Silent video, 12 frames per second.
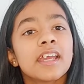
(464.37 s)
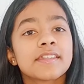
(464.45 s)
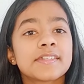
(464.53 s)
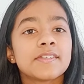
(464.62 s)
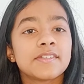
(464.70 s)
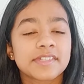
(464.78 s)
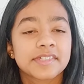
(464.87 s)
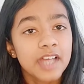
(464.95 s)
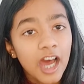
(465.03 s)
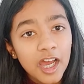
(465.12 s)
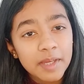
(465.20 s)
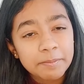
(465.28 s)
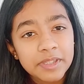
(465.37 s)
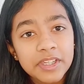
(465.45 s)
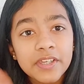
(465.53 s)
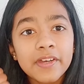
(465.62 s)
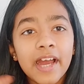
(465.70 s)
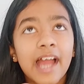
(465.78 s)
to just calm you,
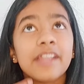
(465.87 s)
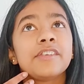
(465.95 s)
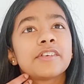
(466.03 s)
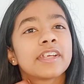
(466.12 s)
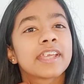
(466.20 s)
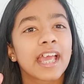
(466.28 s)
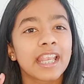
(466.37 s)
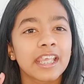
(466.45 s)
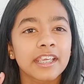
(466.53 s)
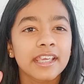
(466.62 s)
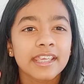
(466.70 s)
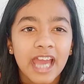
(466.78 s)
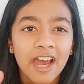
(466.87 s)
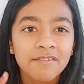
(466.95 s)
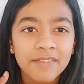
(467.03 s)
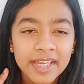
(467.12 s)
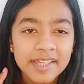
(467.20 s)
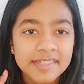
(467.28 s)
and you can get like
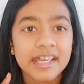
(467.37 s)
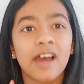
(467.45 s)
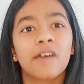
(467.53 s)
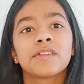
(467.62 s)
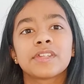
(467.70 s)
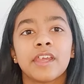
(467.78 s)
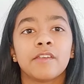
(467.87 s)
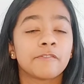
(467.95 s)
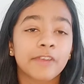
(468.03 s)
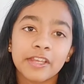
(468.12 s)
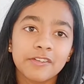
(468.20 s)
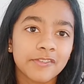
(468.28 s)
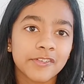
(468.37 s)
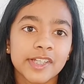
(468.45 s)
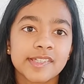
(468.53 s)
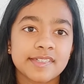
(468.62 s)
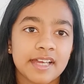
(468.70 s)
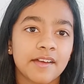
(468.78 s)
cafe sounds and rainforest
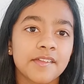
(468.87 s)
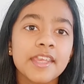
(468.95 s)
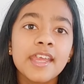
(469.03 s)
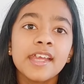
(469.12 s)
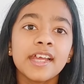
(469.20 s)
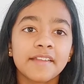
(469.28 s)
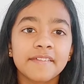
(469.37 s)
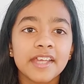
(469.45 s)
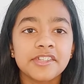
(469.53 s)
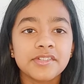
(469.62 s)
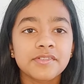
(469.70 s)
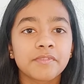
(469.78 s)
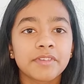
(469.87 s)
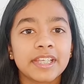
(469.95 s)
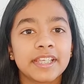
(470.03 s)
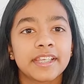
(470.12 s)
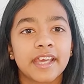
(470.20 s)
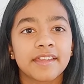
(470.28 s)
sounds, and they're just really
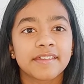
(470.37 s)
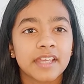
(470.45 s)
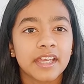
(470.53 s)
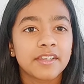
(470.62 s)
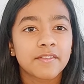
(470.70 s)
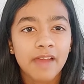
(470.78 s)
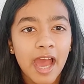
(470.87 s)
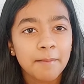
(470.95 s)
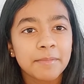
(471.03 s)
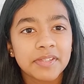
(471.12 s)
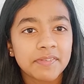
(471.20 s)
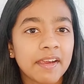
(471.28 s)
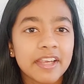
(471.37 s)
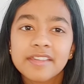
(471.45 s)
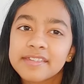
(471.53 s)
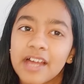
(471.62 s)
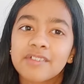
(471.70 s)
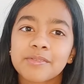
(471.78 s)
nice kind of atmospheric
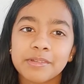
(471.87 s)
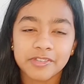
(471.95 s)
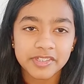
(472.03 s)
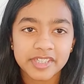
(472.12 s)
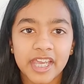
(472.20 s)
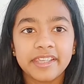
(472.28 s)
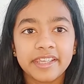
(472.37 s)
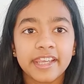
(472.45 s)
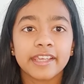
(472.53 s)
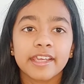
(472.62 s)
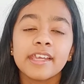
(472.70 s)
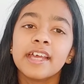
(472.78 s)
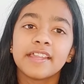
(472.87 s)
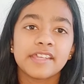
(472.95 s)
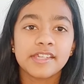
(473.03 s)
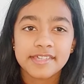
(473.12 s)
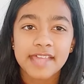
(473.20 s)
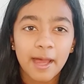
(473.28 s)
sounds when you're studying, and they
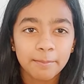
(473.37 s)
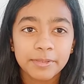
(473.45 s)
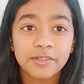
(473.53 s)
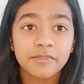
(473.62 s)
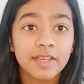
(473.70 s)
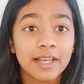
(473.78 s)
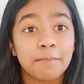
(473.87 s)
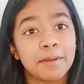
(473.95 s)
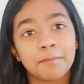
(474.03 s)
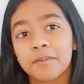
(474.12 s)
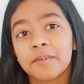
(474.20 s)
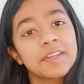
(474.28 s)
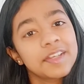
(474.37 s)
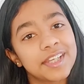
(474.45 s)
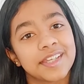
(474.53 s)
just help you feel a bit more focused.